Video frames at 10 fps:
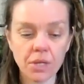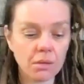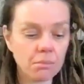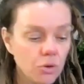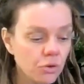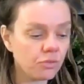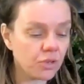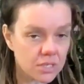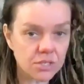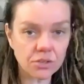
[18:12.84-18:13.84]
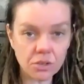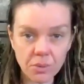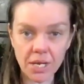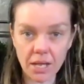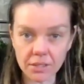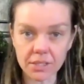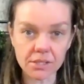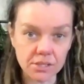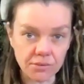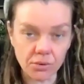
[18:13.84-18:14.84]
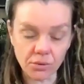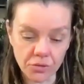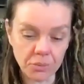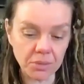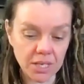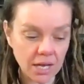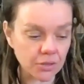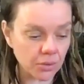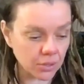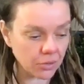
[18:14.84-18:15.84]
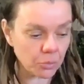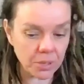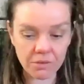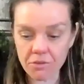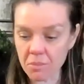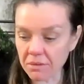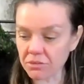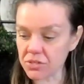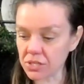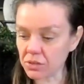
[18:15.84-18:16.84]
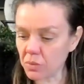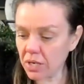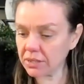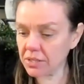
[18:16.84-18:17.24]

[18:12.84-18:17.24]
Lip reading: Move into the realities of all of them. Gather a little bit from every single one.